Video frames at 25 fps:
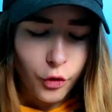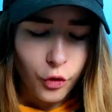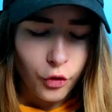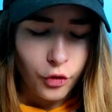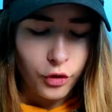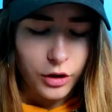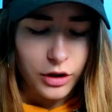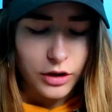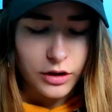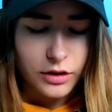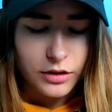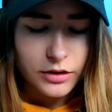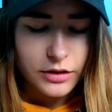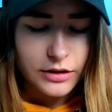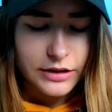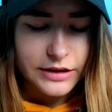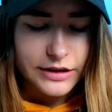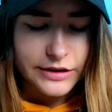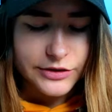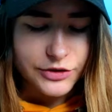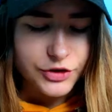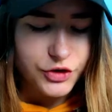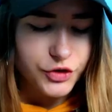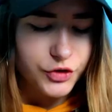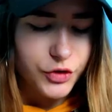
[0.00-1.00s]
Four,
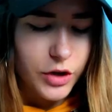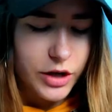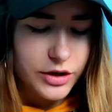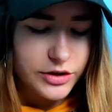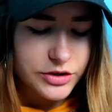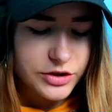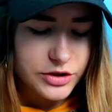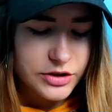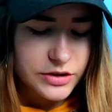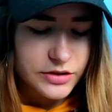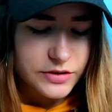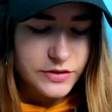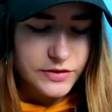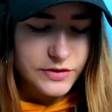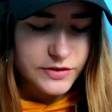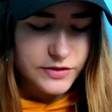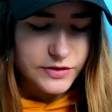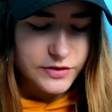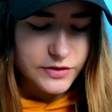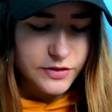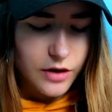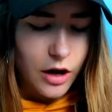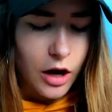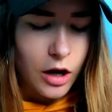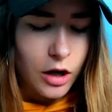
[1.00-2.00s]

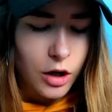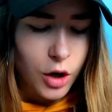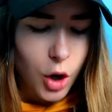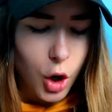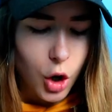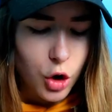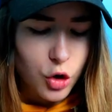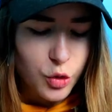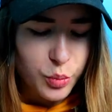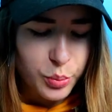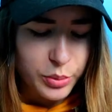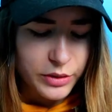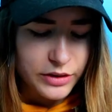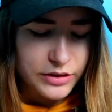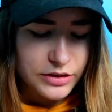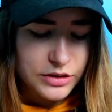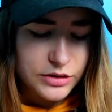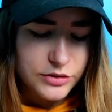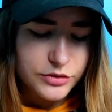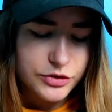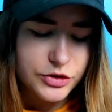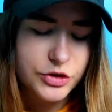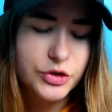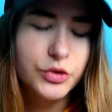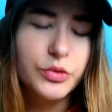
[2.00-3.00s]
instructions are
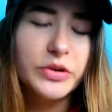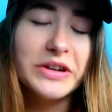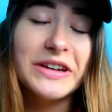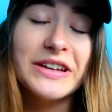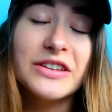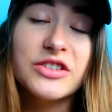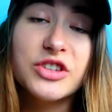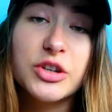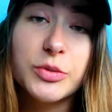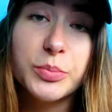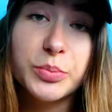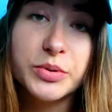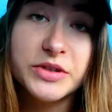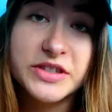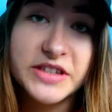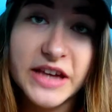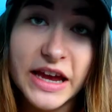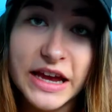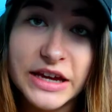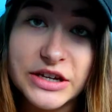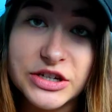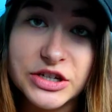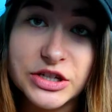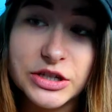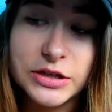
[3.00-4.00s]
open to
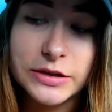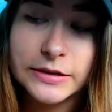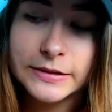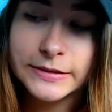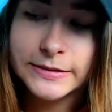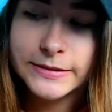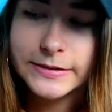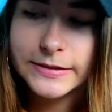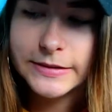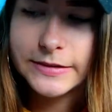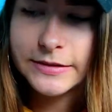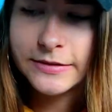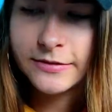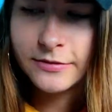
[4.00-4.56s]
interpretation.